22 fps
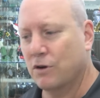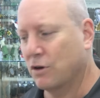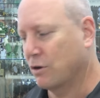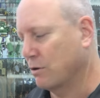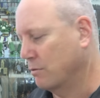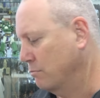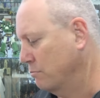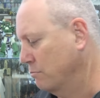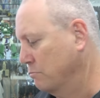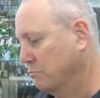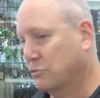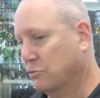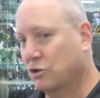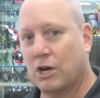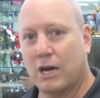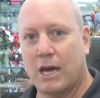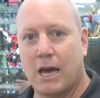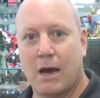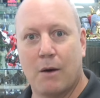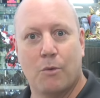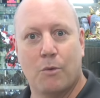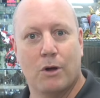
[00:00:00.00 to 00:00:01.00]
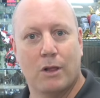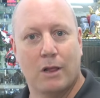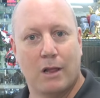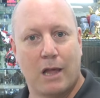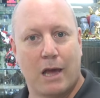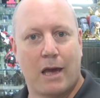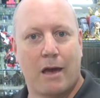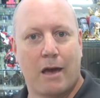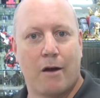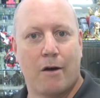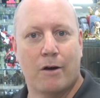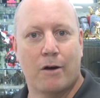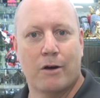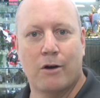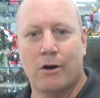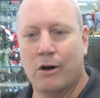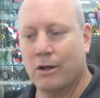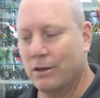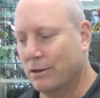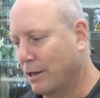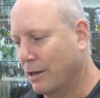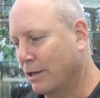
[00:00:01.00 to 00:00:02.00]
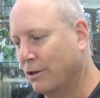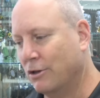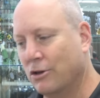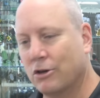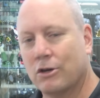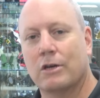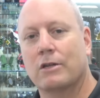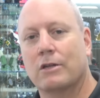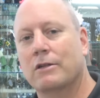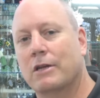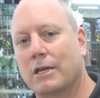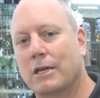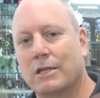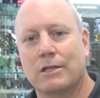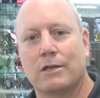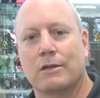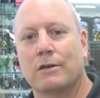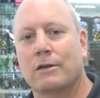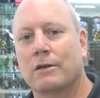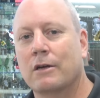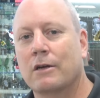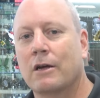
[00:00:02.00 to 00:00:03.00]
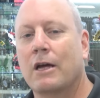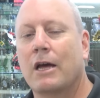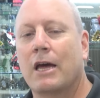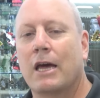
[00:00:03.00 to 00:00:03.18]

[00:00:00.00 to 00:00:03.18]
you can check out what Lego I got, and then you can hit the